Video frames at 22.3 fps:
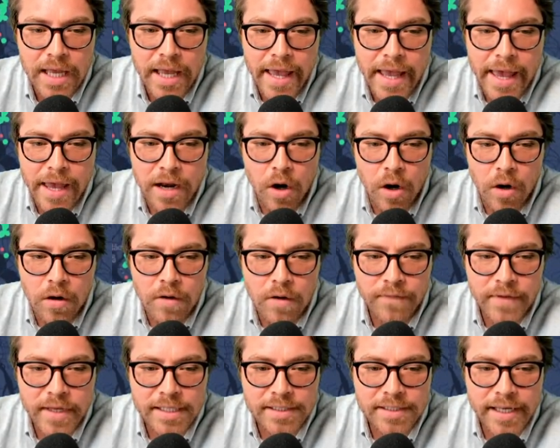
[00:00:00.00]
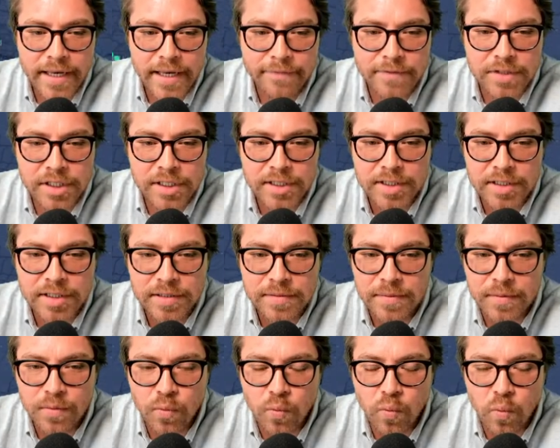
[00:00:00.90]
And all of these have just
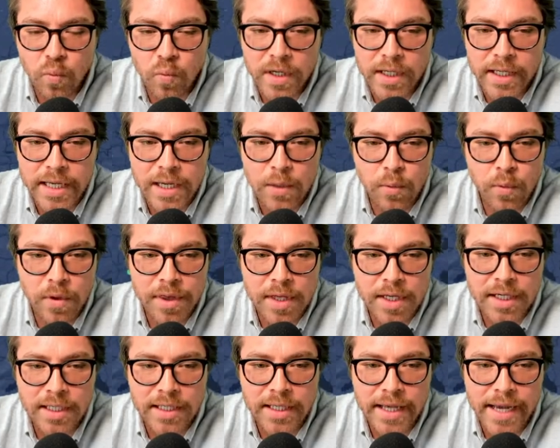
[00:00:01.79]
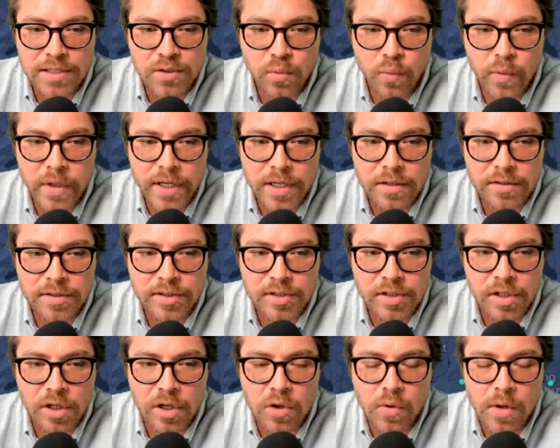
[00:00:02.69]
really within the last week or
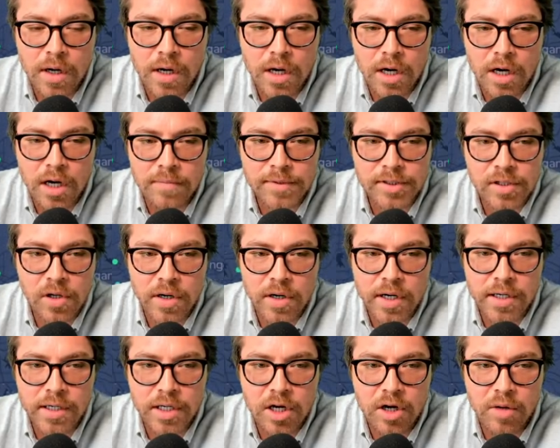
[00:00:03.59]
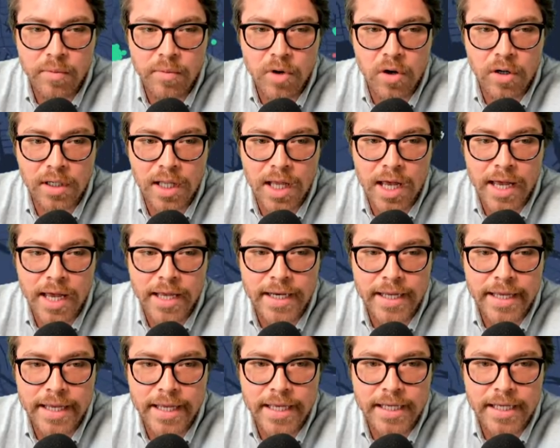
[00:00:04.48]
so um, started to come online
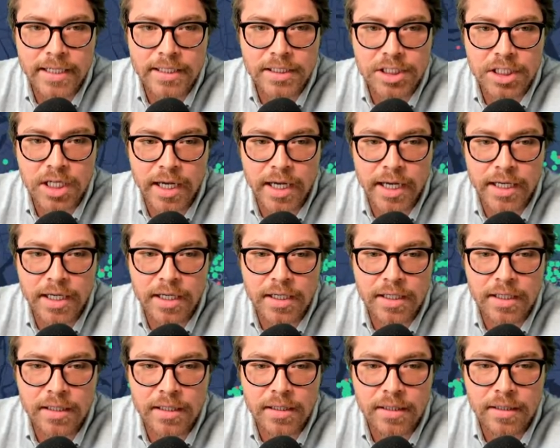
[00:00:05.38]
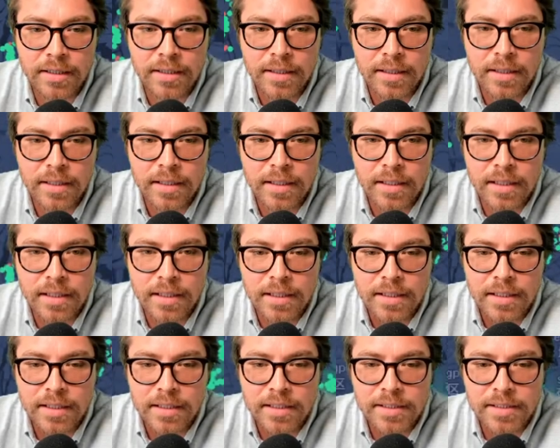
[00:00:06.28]
in China.
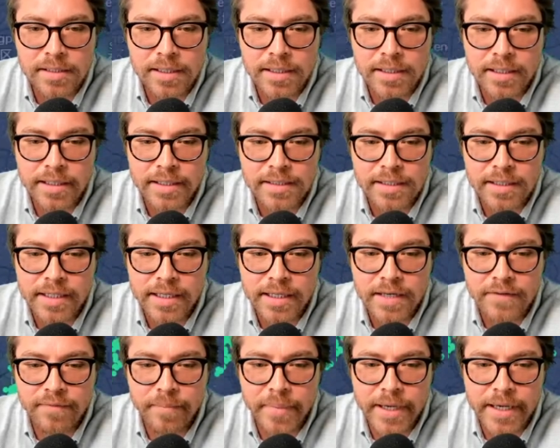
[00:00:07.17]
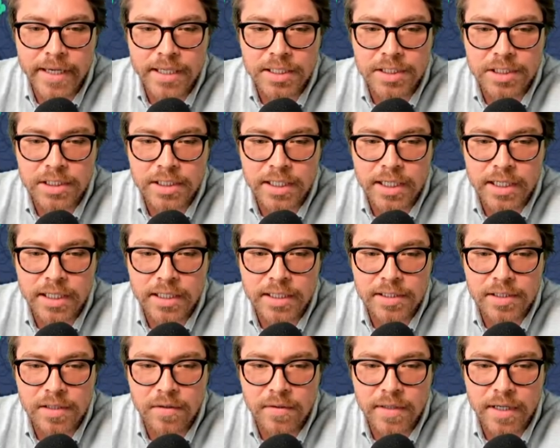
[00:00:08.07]
Let's see, let's leave Beijing.
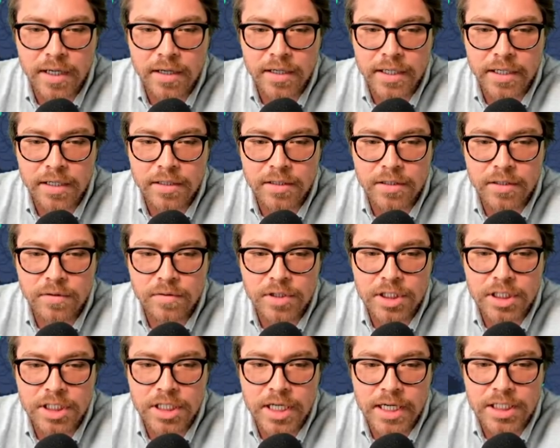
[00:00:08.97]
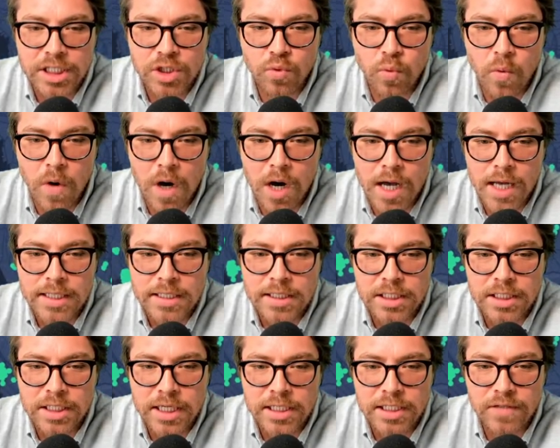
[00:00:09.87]
Let's go down here to Sichuan,
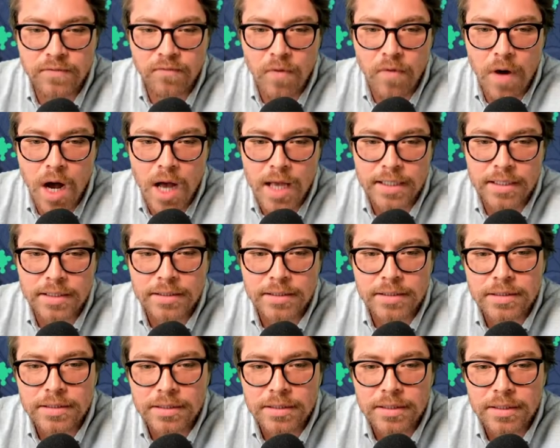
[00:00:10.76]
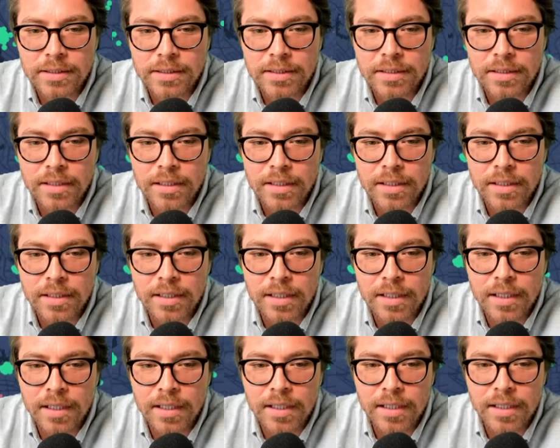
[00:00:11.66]
Sichuan.
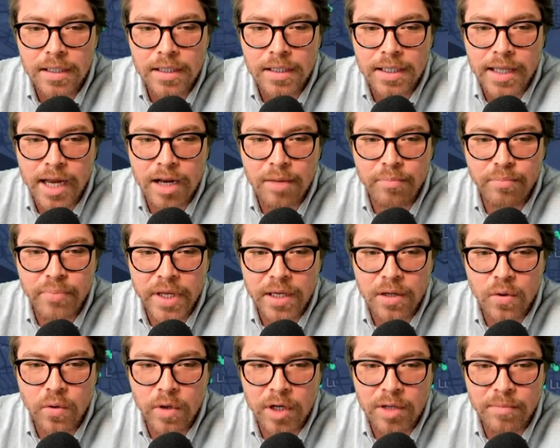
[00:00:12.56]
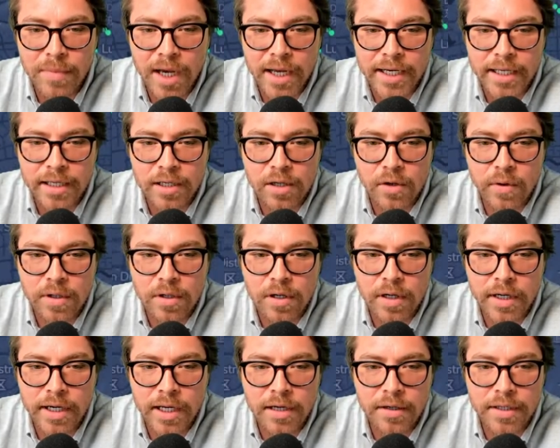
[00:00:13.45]
A lot of Bitcoin mining going
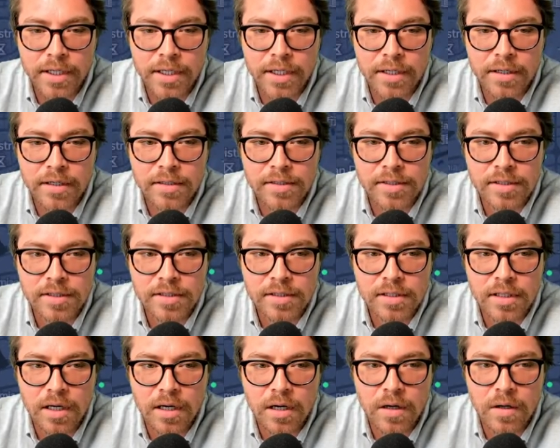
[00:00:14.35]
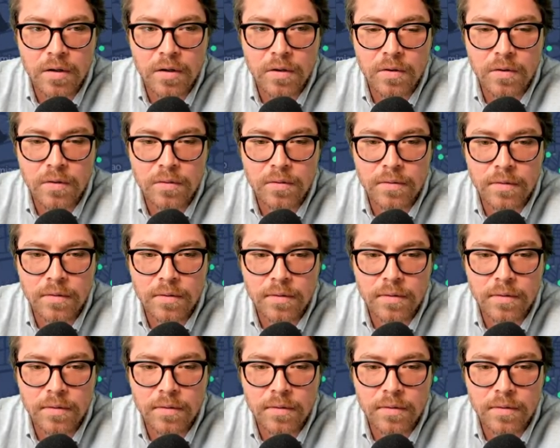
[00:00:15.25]
on out here. So